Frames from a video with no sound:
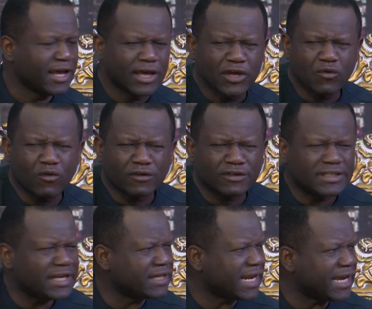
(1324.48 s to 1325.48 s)
He was
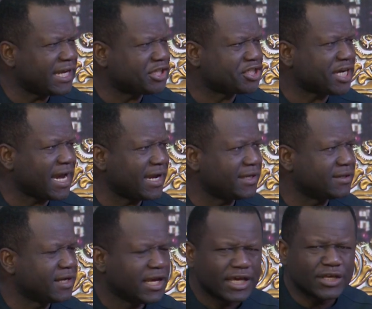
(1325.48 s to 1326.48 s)
still like a child.
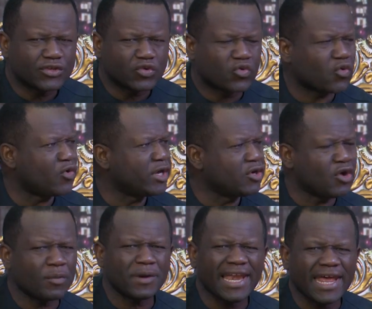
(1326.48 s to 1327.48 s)
He's growing
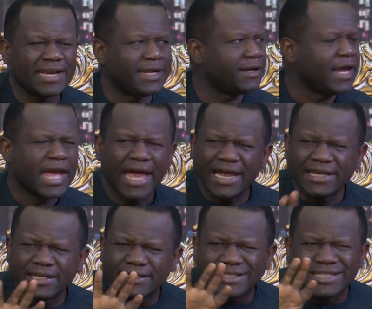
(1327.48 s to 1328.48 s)
up, learning, and
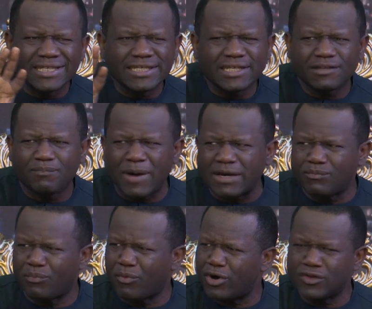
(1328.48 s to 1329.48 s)
he's seeing these
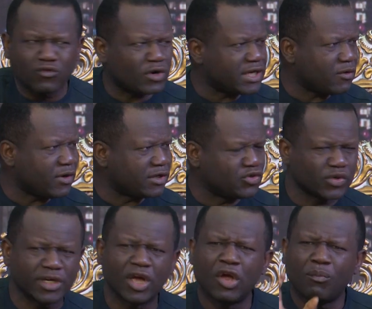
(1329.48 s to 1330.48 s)
bad boys, what they were
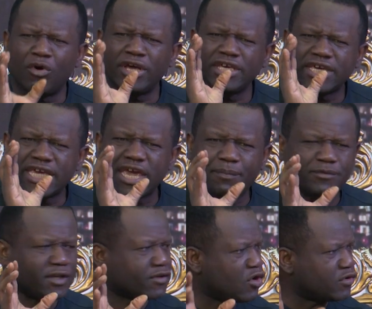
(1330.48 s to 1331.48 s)
doing. But he kept
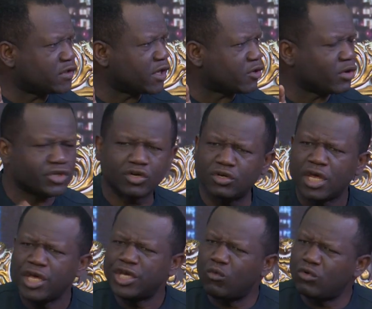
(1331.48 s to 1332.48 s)
his consecration.
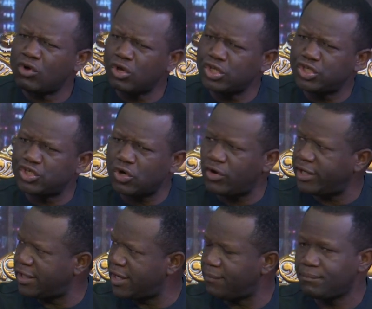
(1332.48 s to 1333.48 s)
He would not
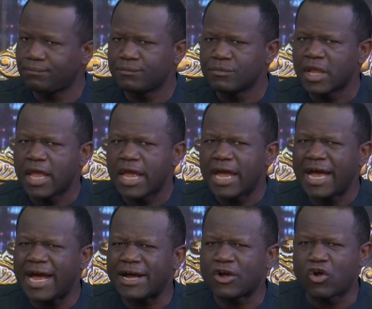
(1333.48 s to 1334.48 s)
join them.
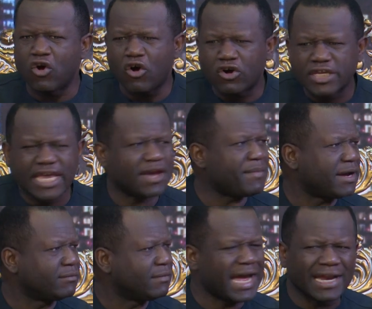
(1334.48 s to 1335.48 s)
And God came
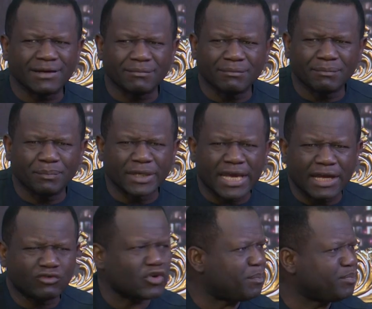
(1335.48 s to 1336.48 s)
and
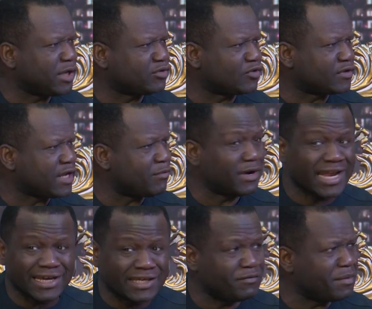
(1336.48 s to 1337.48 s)
began to appear to Samuel
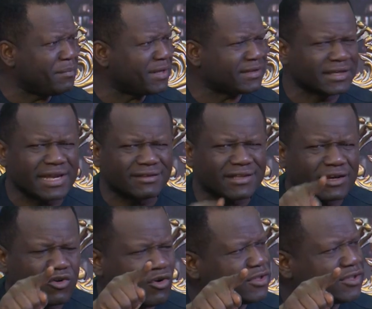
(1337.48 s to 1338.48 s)
and give him a message and said,
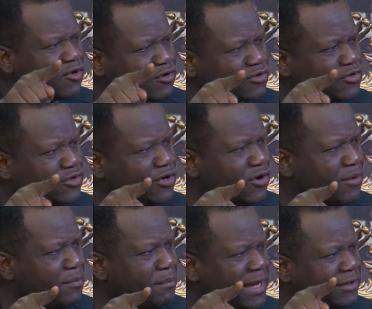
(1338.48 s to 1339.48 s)
God, talk to your
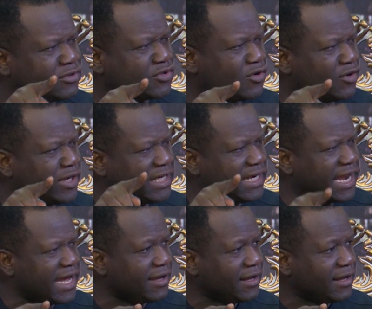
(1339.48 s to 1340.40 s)
mentor, Eli,